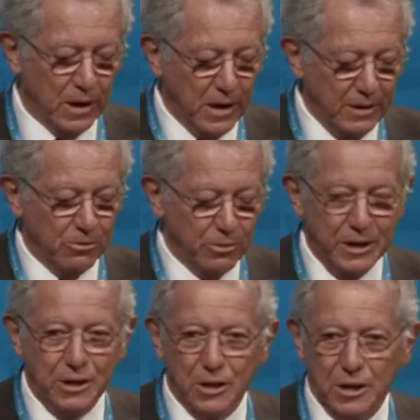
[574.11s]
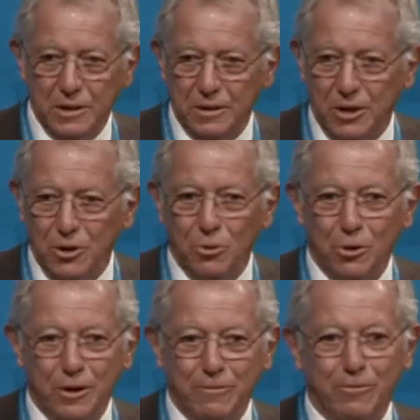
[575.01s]
I've already got an
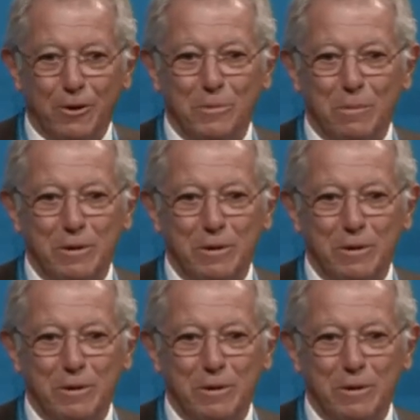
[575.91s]
order from the